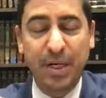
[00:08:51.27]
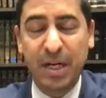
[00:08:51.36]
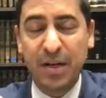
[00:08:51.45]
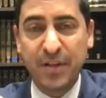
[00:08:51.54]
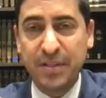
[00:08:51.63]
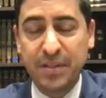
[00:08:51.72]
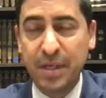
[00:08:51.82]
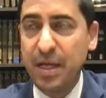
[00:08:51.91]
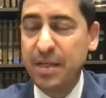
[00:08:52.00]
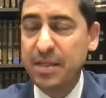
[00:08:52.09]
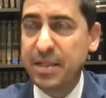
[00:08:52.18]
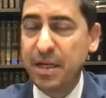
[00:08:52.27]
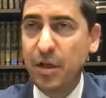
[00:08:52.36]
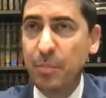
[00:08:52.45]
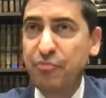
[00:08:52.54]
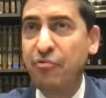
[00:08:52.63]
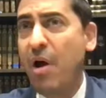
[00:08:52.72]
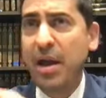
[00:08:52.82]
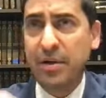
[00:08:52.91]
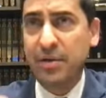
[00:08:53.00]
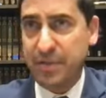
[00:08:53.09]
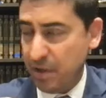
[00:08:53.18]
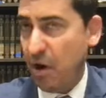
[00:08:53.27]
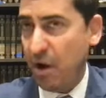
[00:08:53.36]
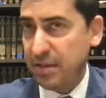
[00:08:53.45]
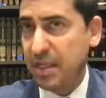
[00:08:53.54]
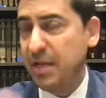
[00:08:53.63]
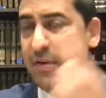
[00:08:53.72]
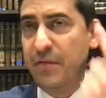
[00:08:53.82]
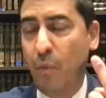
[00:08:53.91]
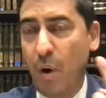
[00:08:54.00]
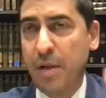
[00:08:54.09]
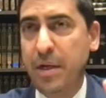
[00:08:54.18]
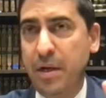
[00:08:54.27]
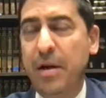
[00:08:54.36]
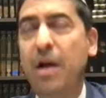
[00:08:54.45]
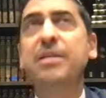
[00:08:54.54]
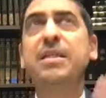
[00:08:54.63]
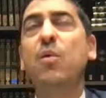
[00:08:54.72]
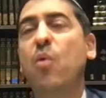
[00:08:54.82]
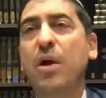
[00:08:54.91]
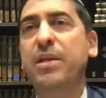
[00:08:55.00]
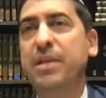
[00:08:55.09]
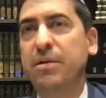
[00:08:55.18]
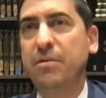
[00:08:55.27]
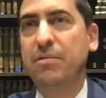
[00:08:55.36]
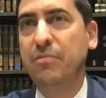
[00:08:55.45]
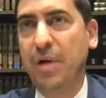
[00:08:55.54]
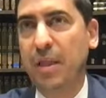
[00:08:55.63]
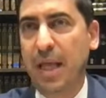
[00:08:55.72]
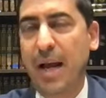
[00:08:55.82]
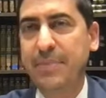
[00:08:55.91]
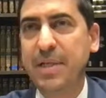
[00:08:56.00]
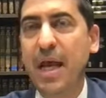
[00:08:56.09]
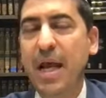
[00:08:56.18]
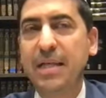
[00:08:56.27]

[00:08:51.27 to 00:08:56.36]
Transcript: But if it's still prior to the onset even of one year, you're not going to say one year elapsed.